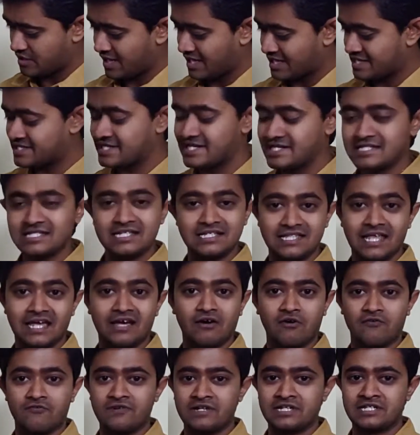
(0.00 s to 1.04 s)
extend the
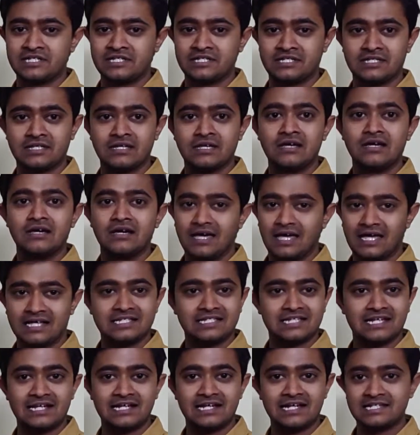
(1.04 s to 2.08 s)
neck of
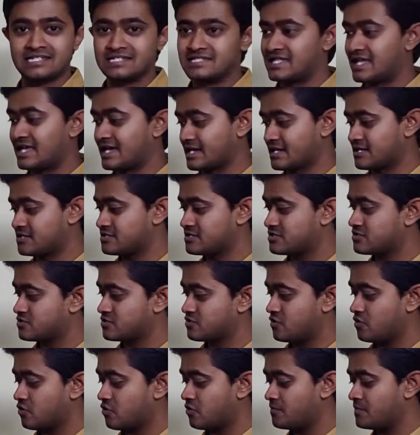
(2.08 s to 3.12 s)
extend its neck.
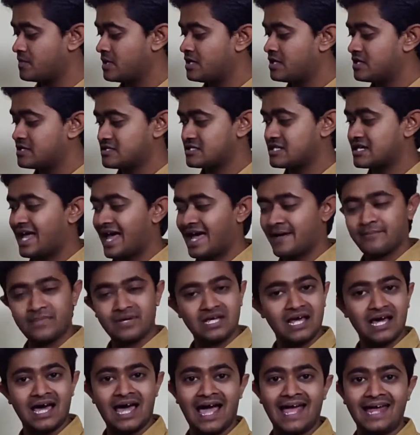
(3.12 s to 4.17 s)
So the
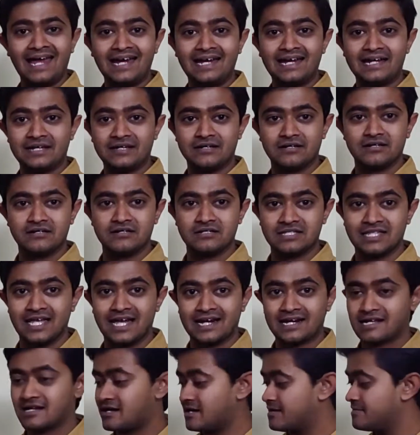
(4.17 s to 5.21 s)
camera height
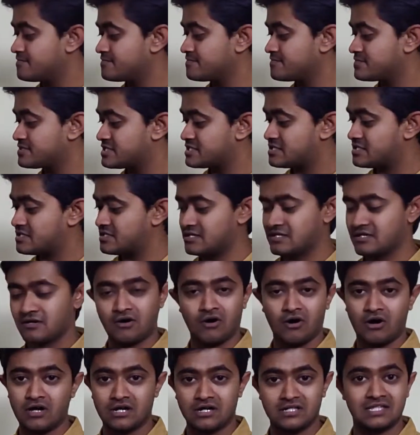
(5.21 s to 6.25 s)
that comes
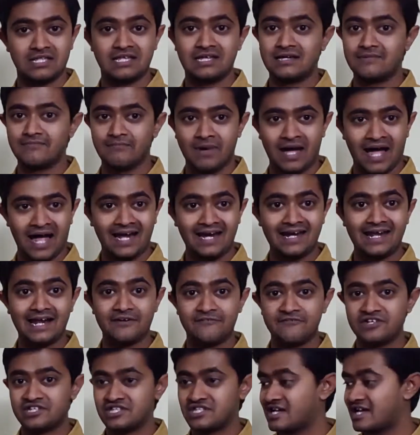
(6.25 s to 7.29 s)
or the height at
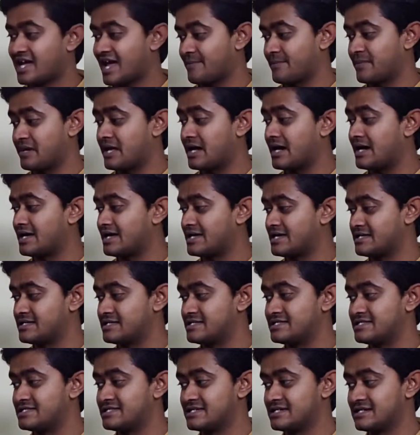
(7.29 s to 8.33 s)
which the camera
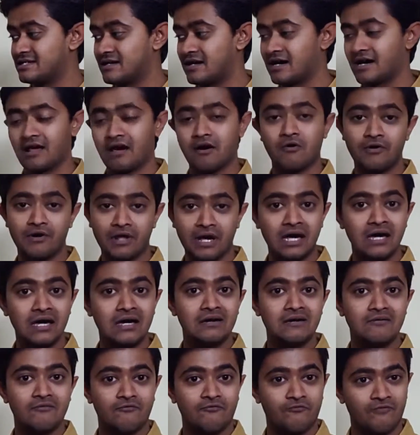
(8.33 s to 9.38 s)
is around
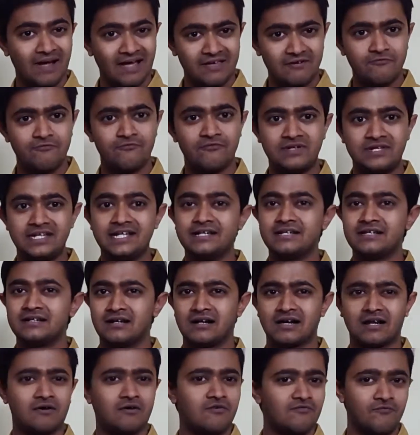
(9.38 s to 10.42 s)
5 feet,
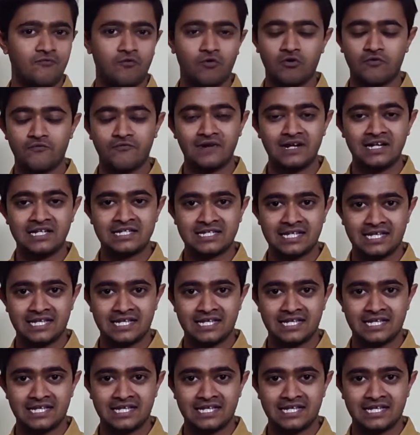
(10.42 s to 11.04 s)
around 4 feet